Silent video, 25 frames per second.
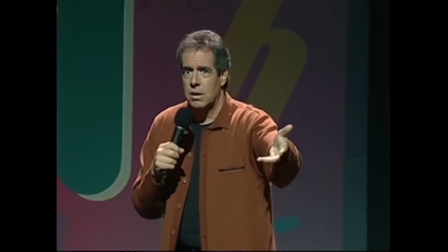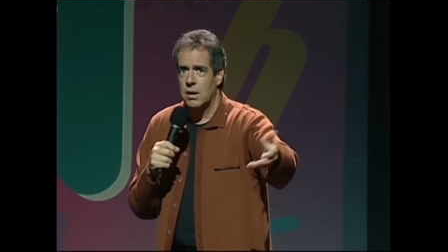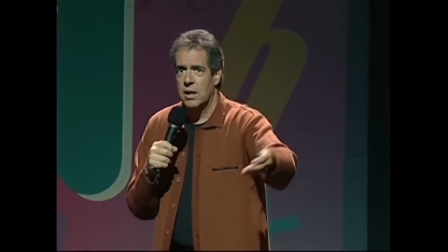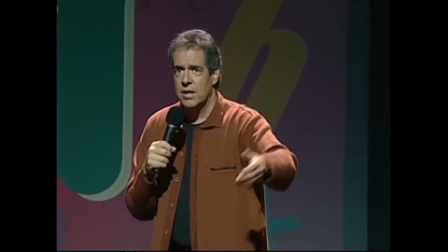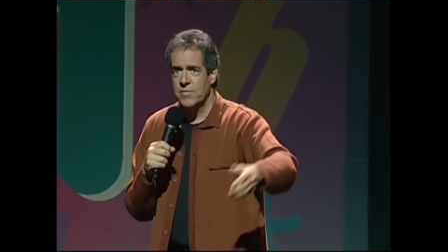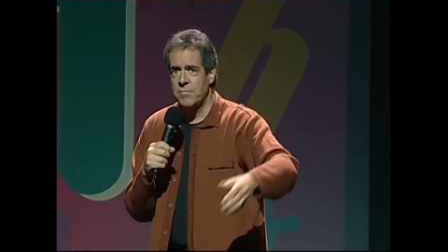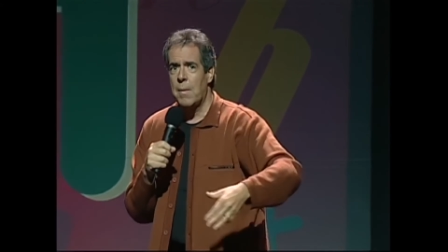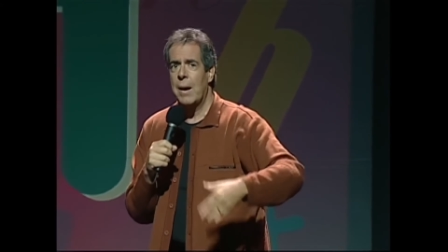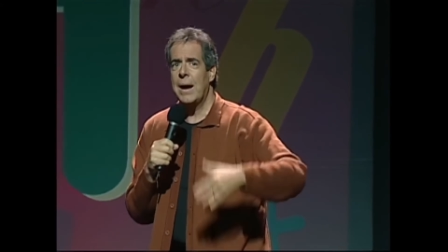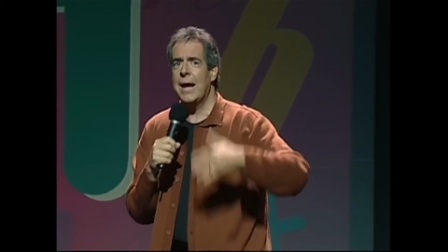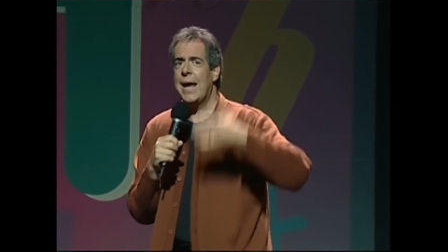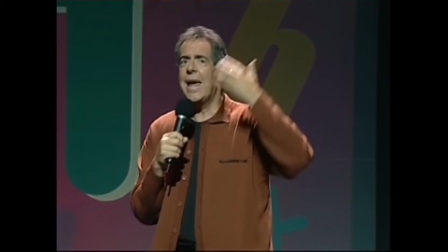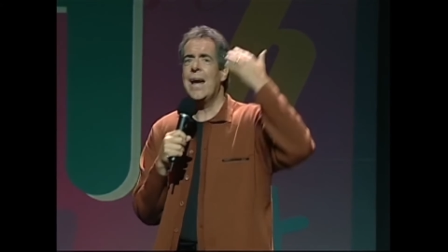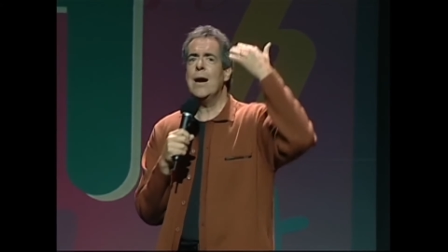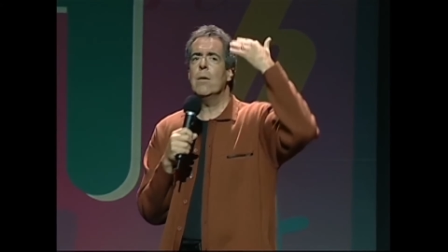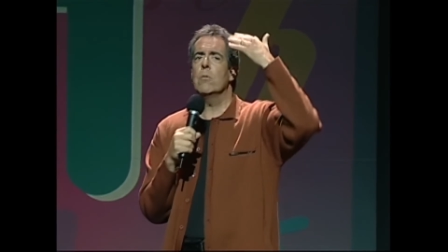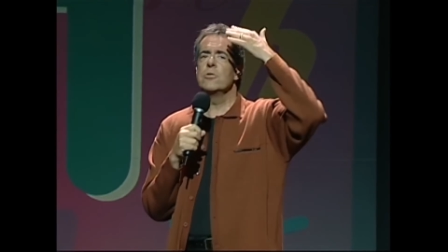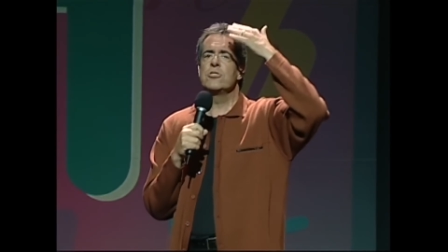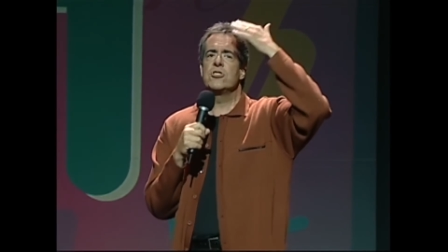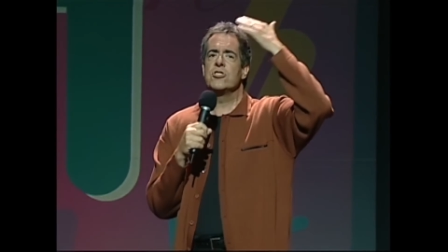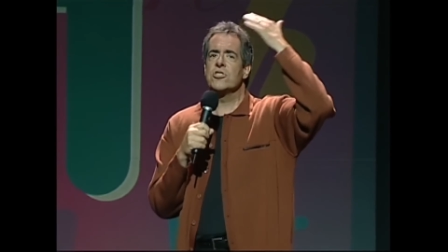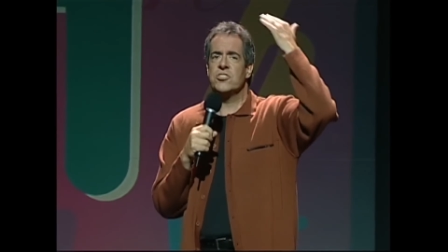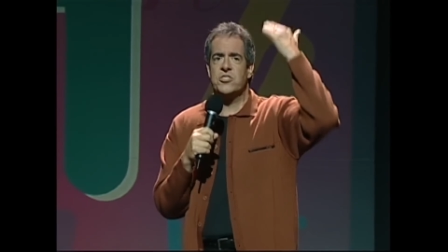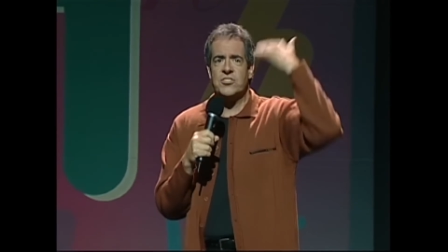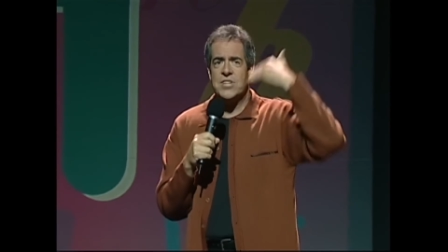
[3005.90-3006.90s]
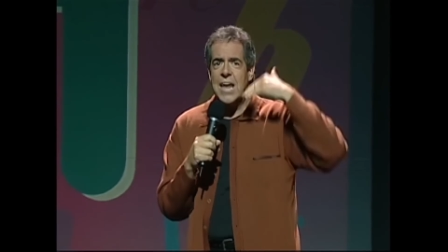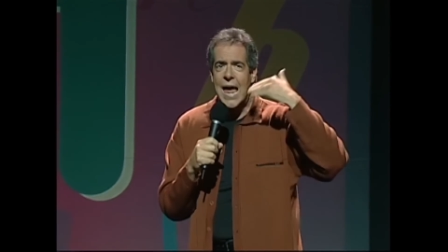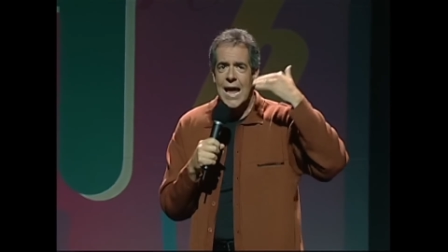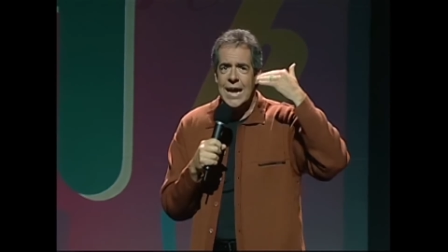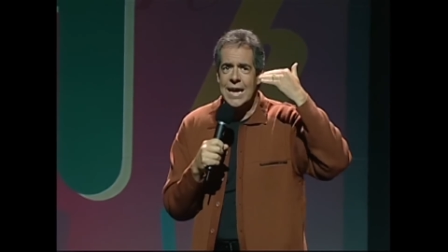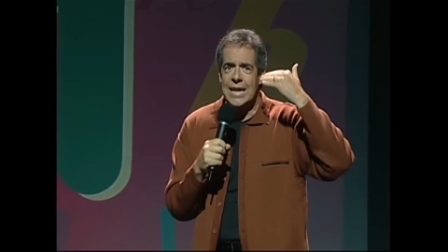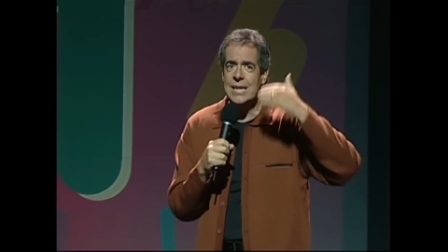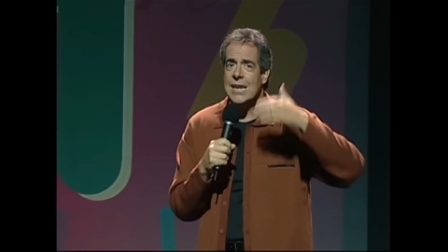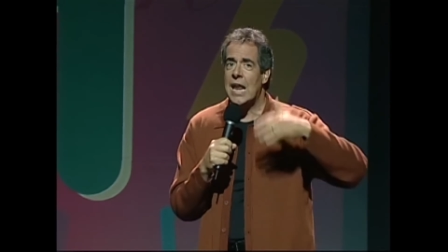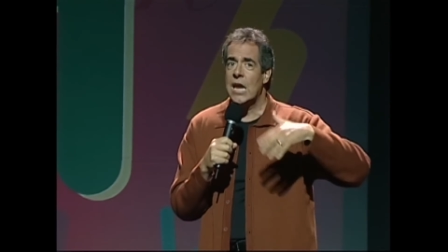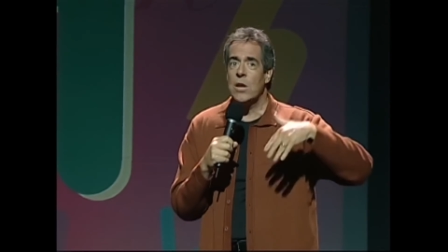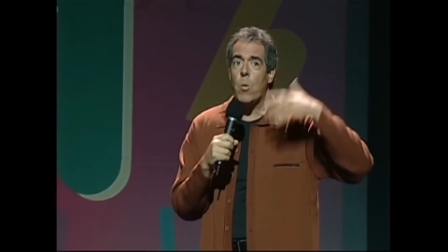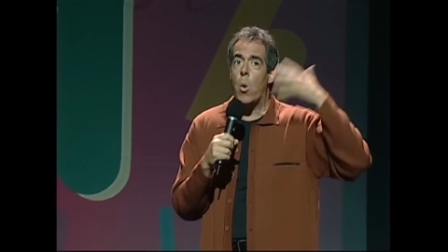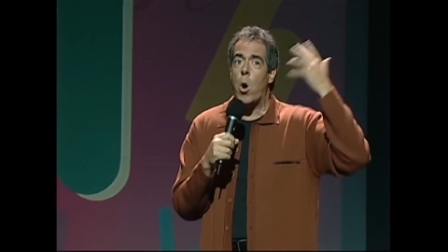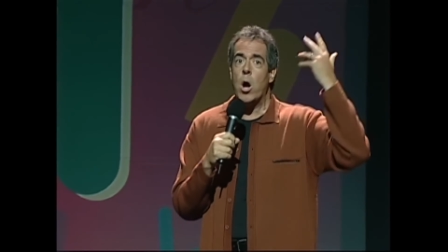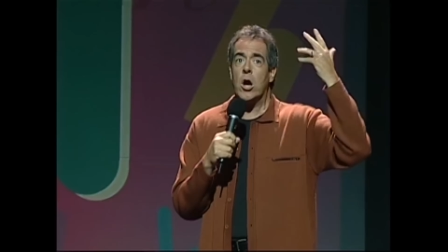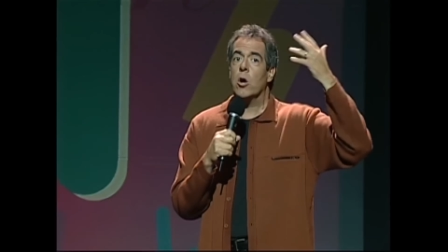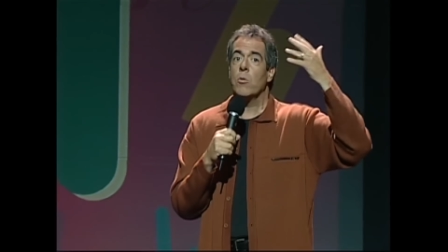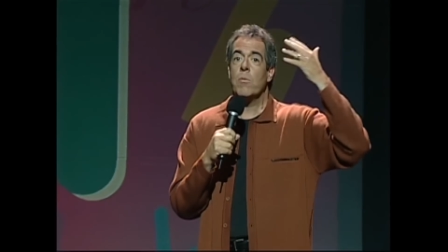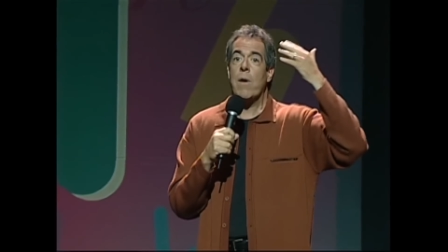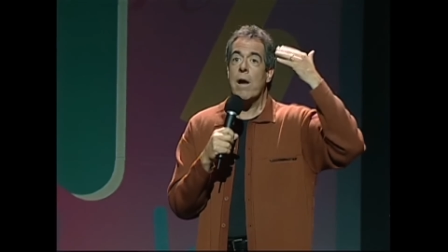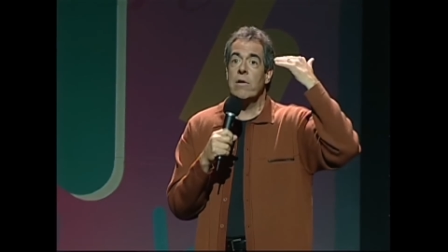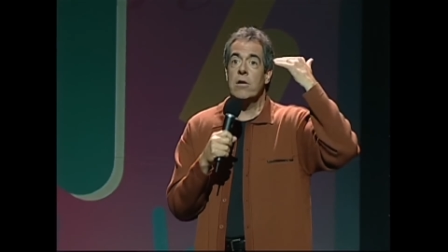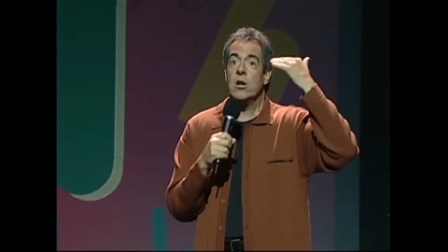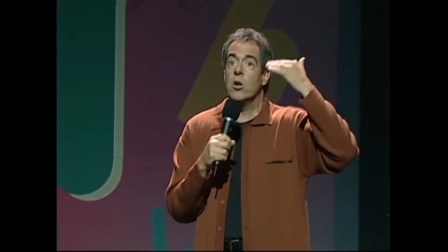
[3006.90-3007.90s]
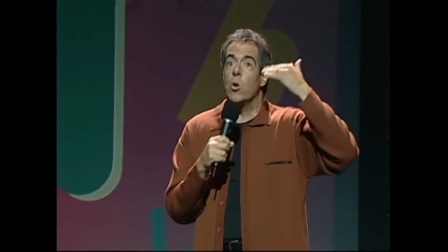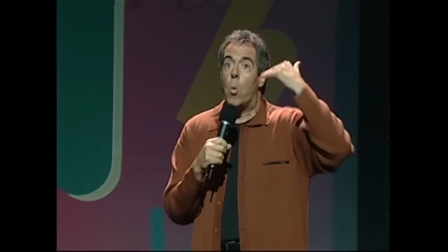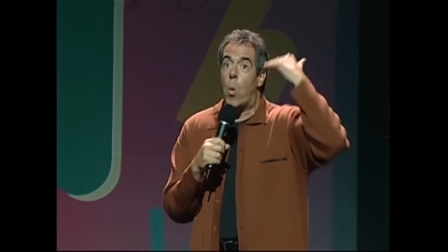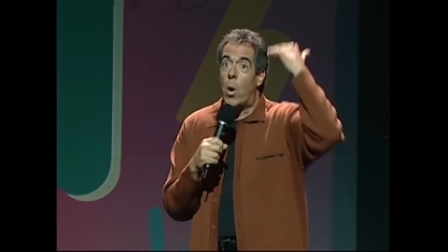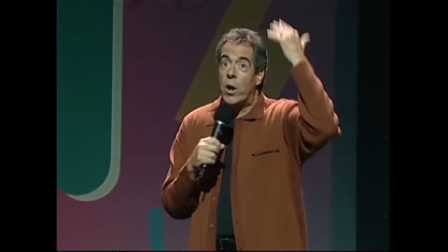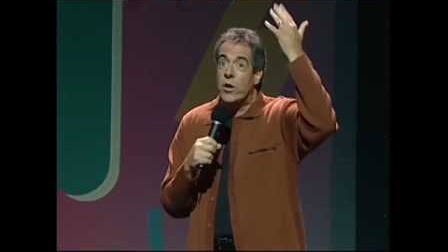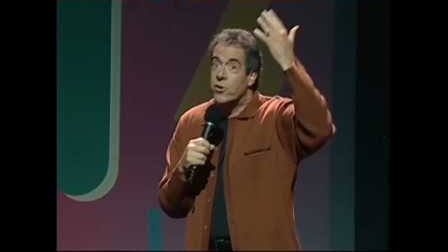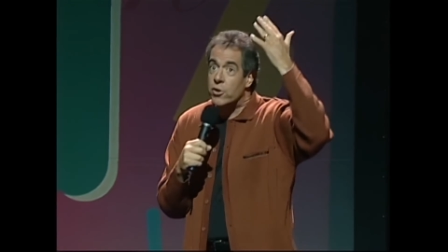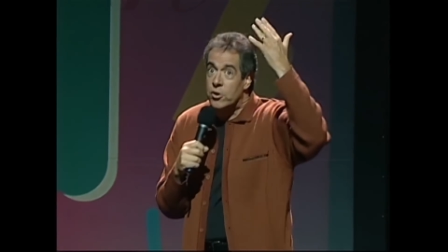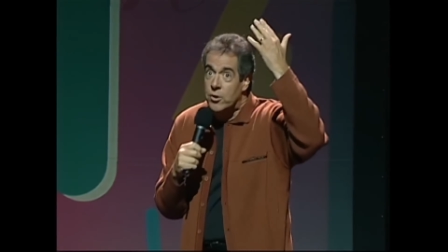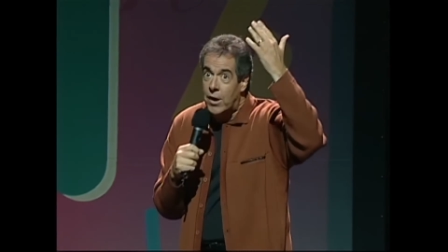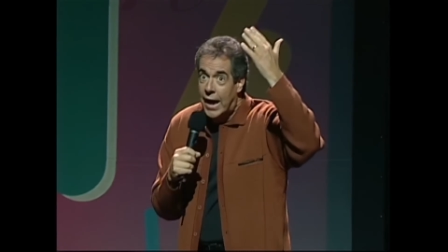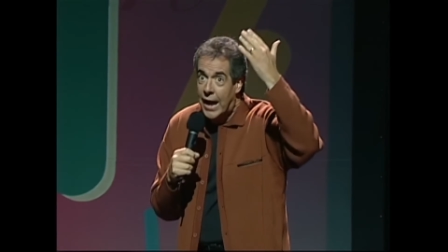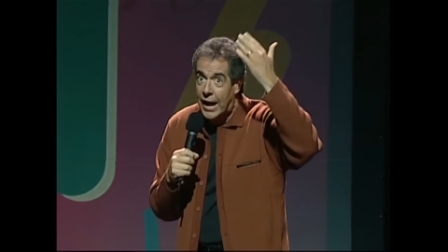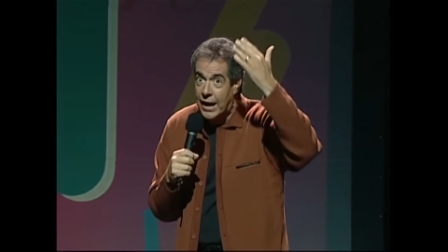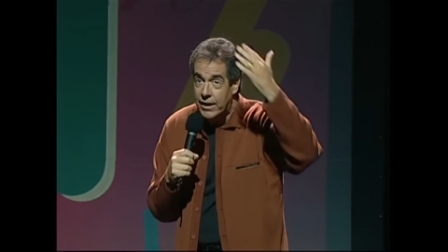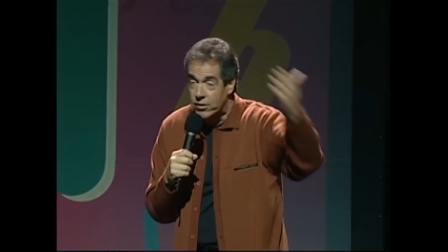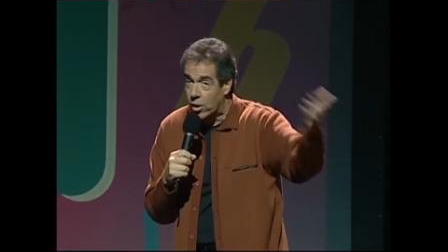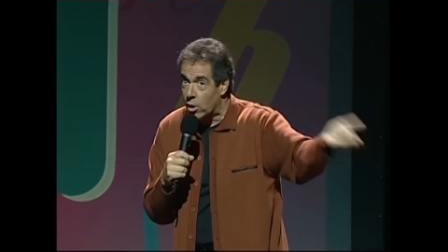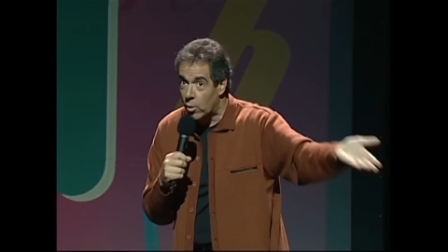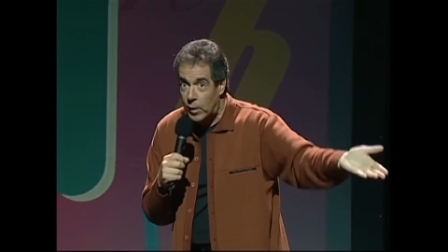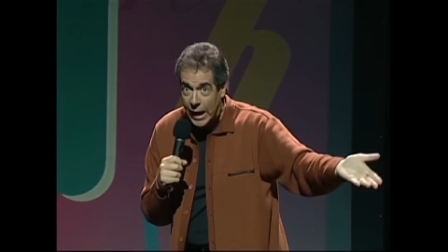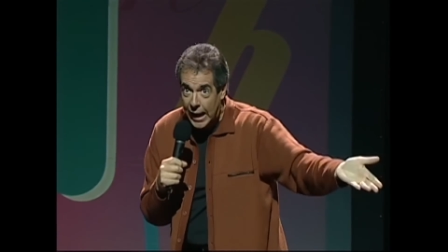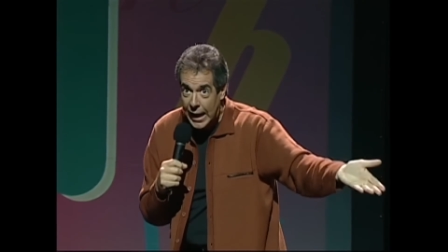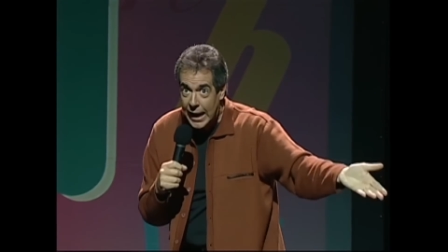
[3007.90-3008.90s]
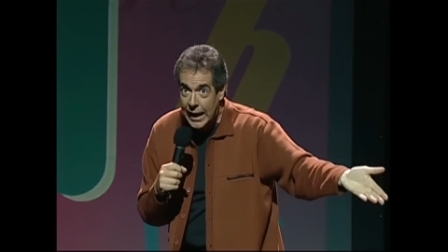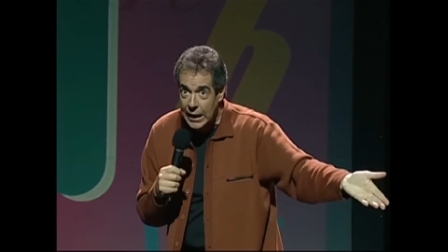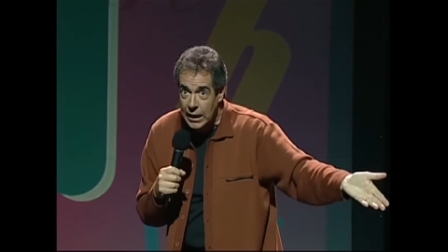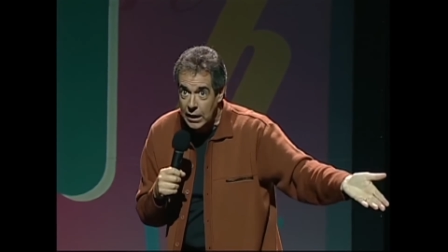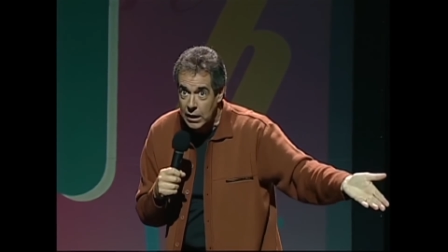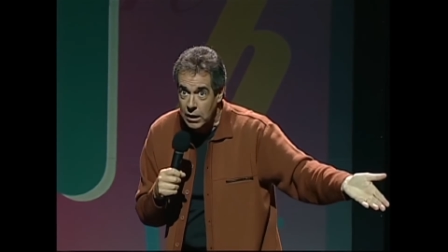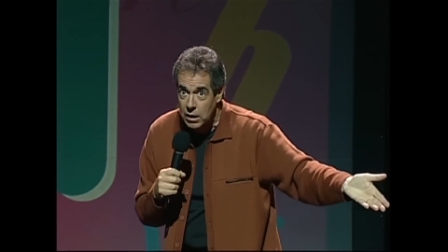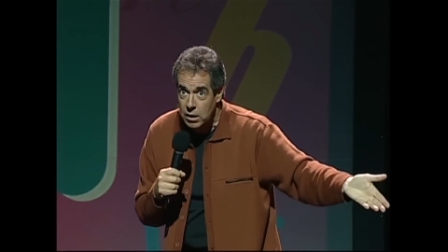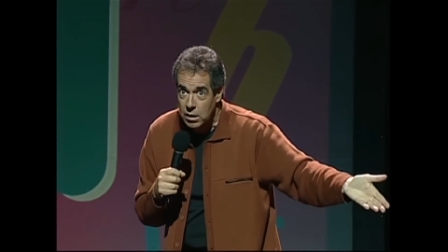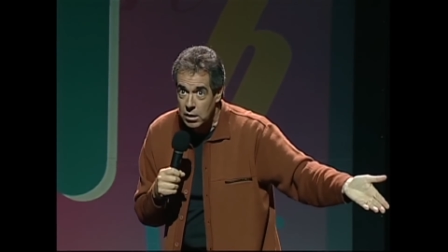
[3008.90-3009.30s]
If my hair was just sagging, I'd walk around in a wonder hat, okay?